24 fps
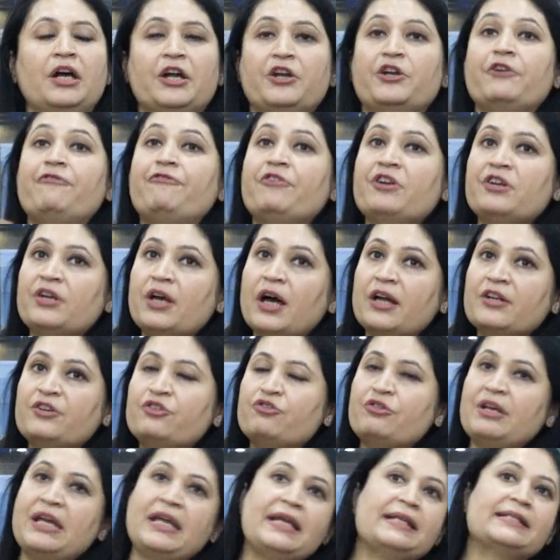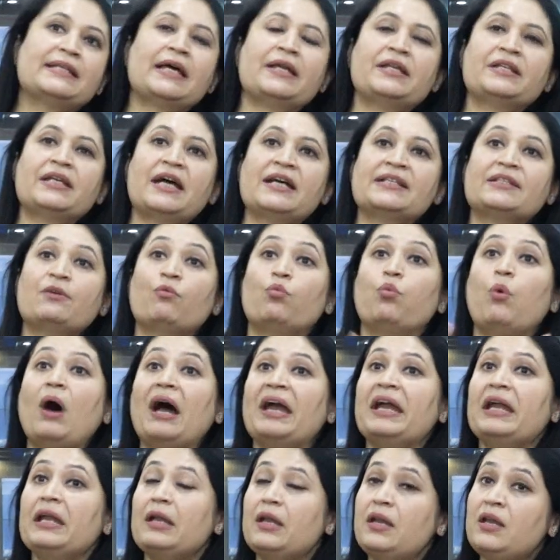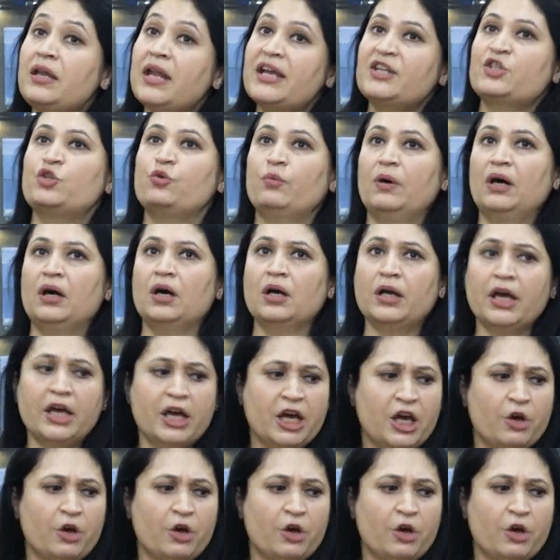different countries and it has a wide network